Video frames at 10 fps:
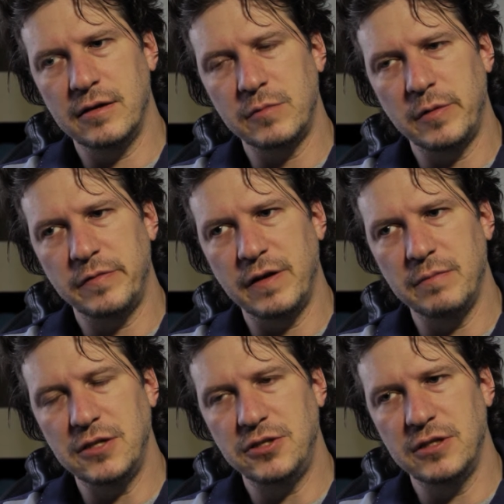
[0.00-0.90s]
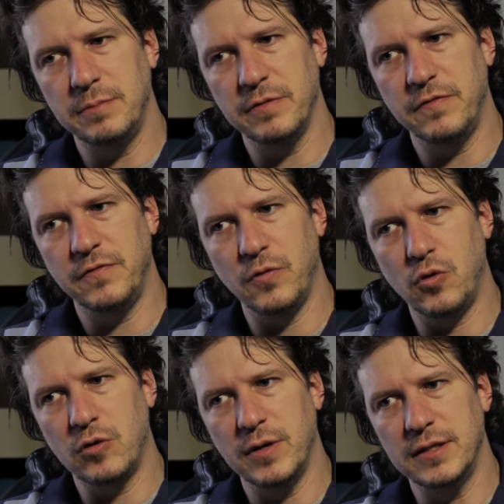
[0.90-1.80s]
remember if I mentioned it
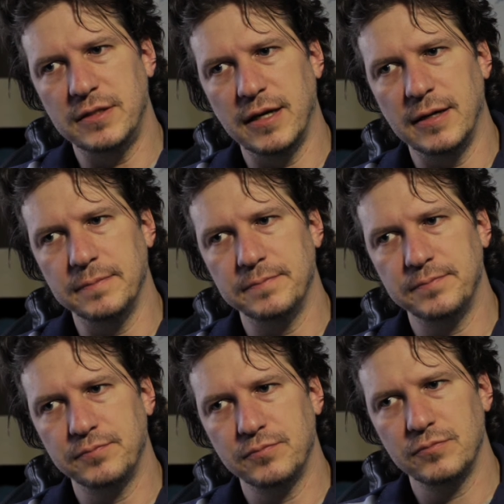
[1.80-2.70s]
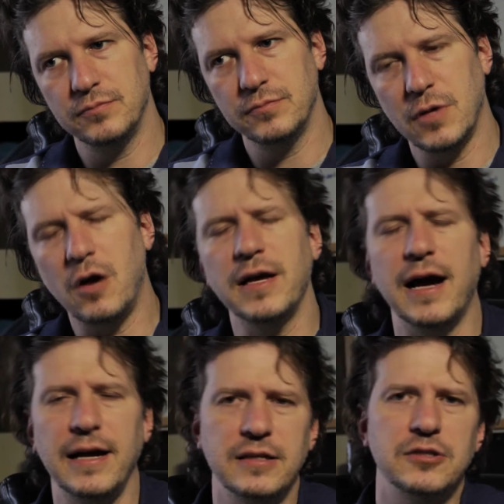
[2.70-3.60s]
before, but oh
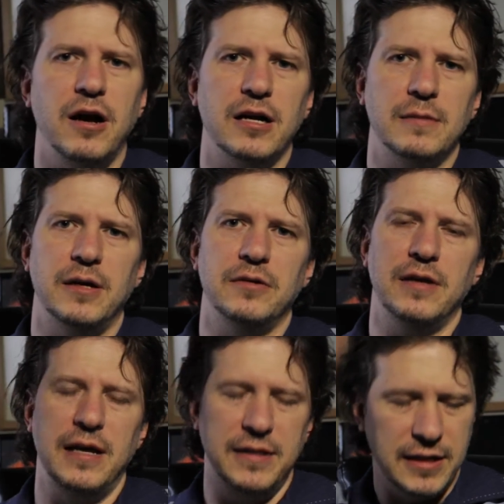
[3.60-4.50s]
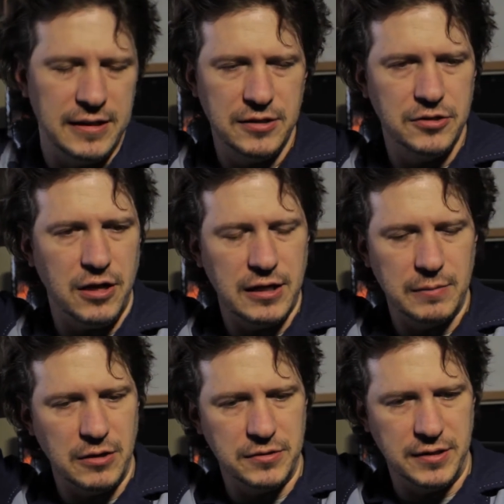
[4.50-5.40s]
yeah, I think I did talk
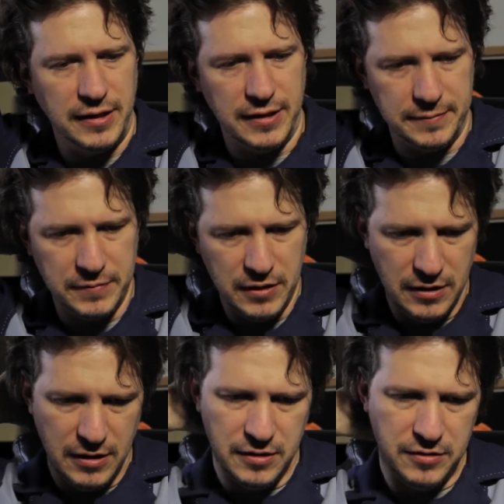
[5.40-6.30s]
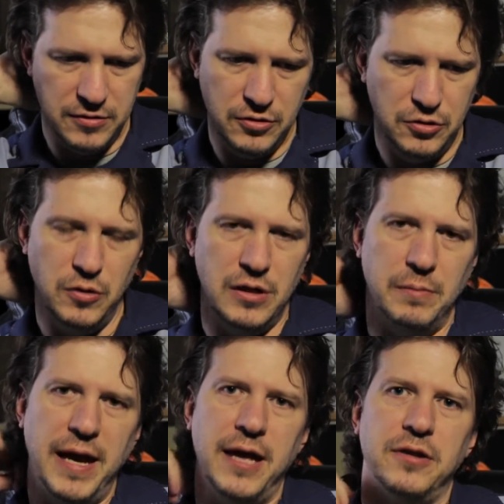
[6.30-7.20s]
about the doing
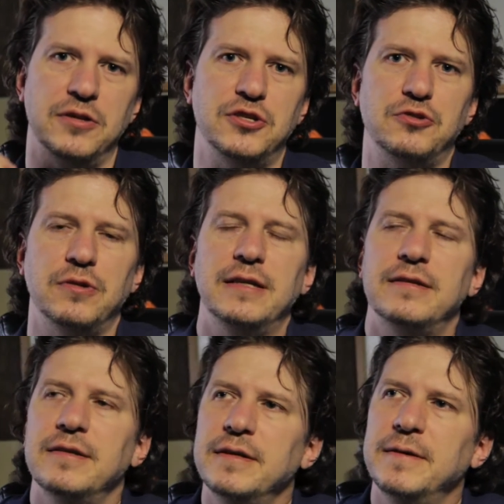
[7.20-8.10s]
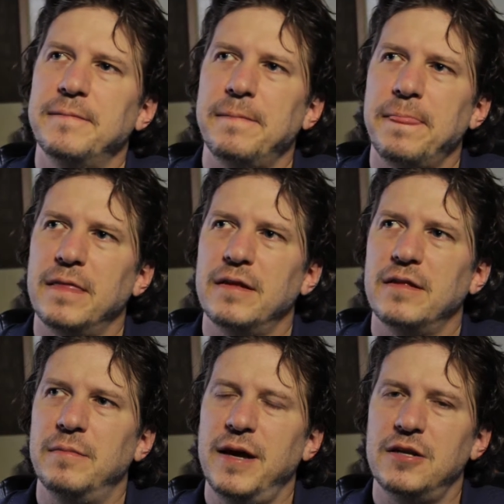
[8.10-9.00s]
the man on the street.
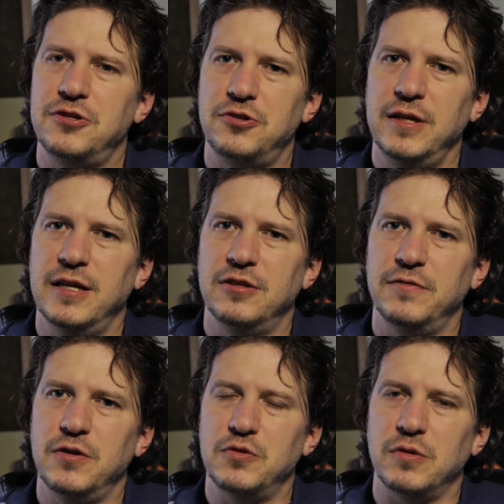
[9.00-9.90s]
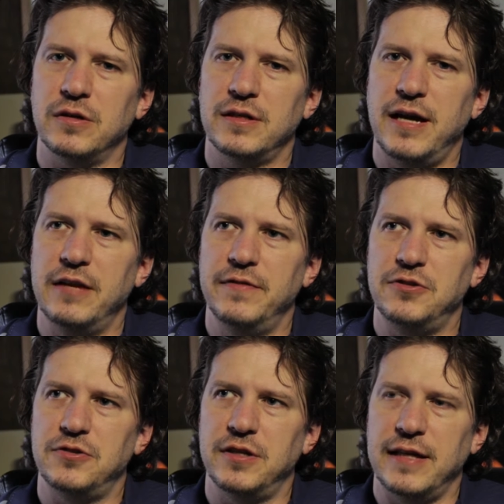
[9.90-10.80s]
The man on the street interviews were kind of
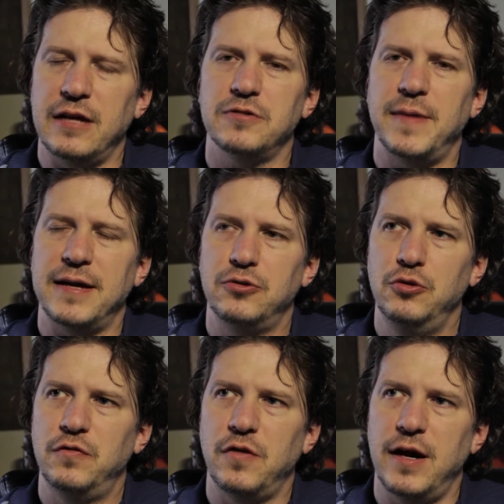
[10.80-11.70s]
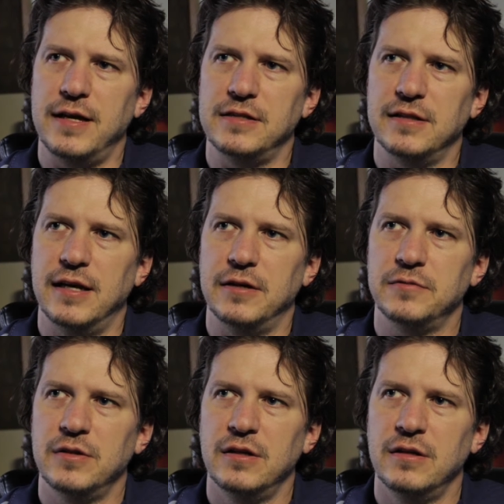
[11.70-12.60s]
interesting. That goes back 2 Fridays
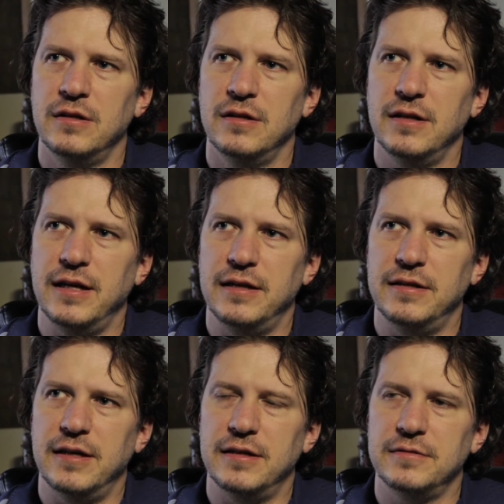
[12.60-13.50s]
now, and